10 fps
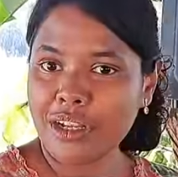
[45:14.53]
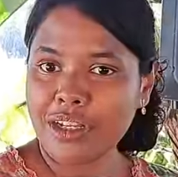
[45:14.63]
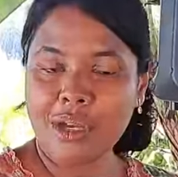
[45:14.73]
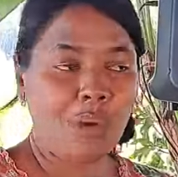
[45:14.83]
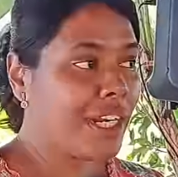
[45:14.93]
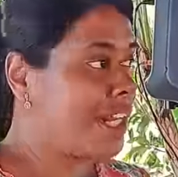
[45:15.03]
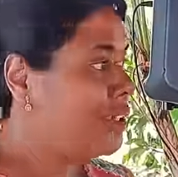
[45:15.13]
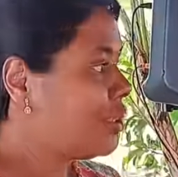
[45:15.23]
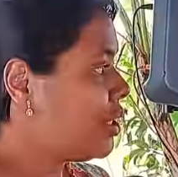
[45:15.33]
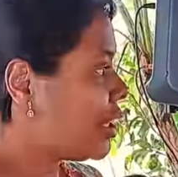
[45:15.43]
Now, what are
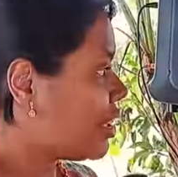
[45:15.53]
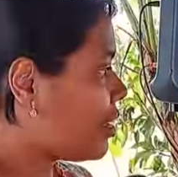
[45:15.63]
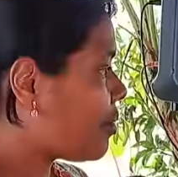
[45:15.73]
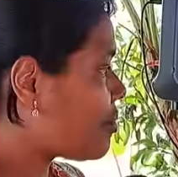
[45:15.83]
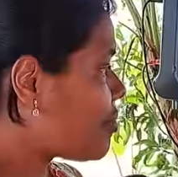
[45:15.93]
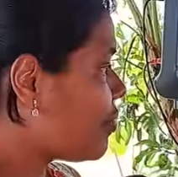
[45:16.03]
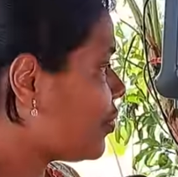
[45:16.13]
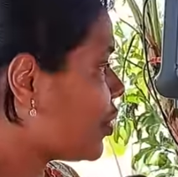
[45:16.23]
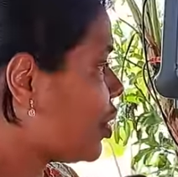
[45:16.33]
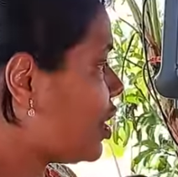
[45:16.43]
you doing?
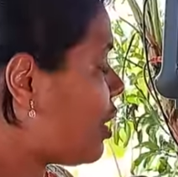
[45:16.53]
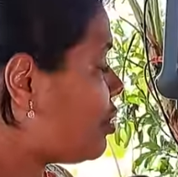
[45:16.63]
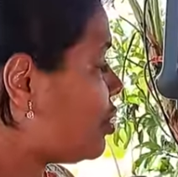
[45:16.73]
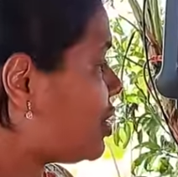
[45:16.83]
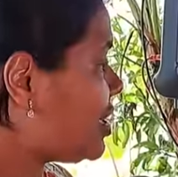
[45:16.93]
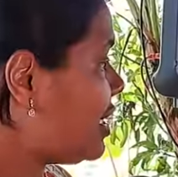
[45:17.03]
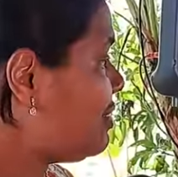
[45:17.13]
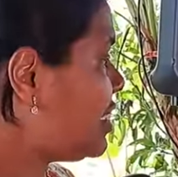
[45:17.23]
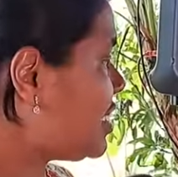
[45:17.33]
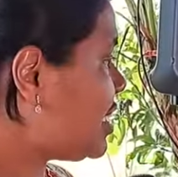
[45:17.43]
Now you
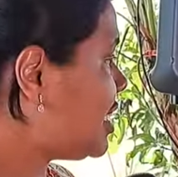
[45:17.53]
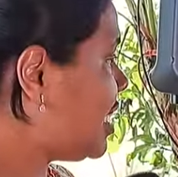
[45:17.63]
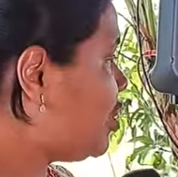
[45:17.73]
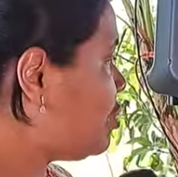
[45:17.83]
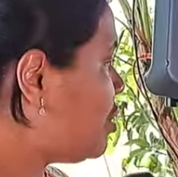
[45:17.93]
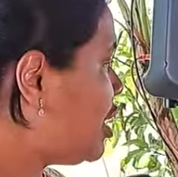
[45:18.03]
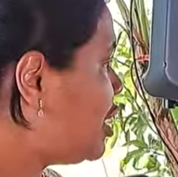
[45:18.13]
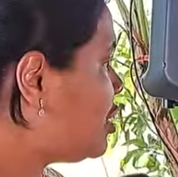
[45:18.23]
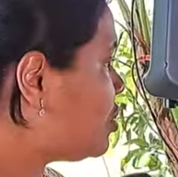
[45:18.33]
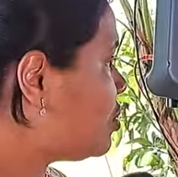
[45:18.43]
receive the seed and you
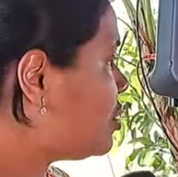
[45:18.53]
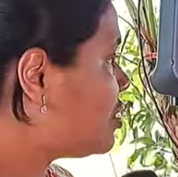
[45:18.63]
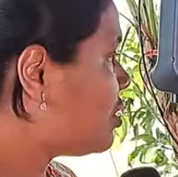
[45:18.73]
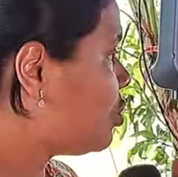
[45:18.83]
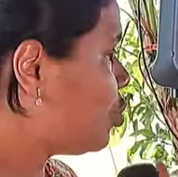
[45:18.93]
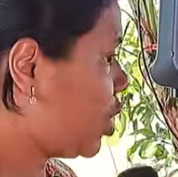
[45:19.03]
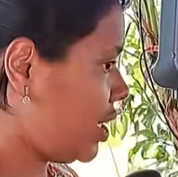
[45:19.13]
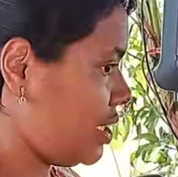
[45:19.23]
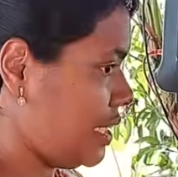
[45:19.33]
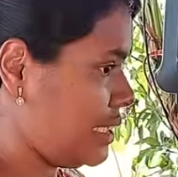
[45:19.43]
begin to
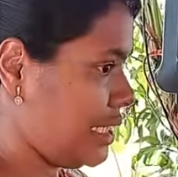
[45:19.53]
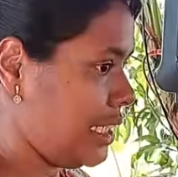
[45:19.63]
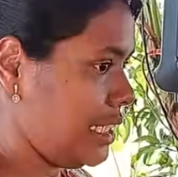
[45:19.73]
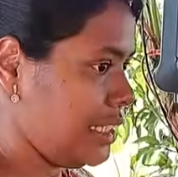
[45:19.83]
water the seed.